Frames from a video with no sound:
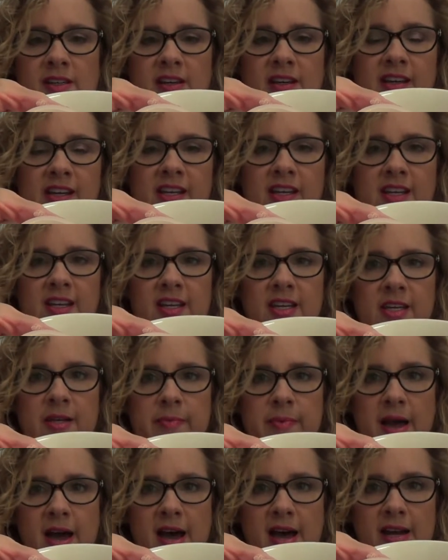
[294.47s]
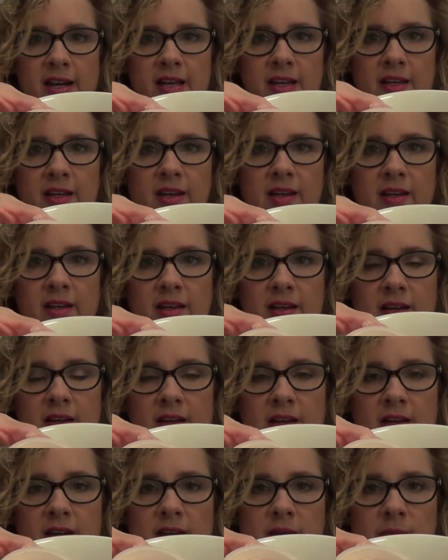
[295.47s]
I can keep adding,
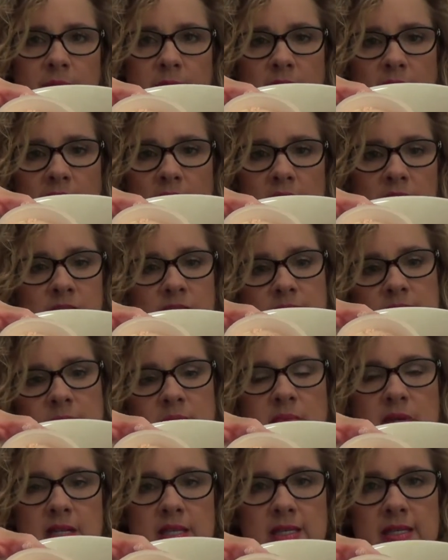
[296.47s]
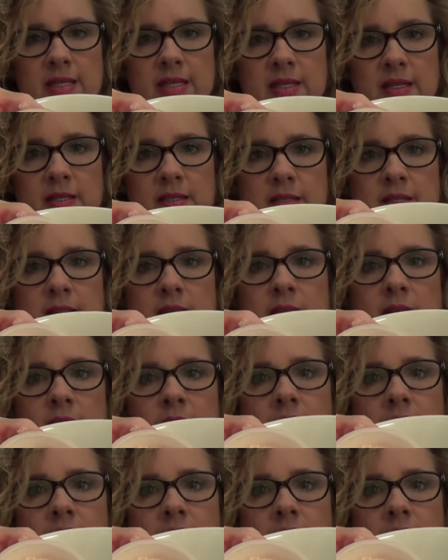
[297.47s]
and I just mix it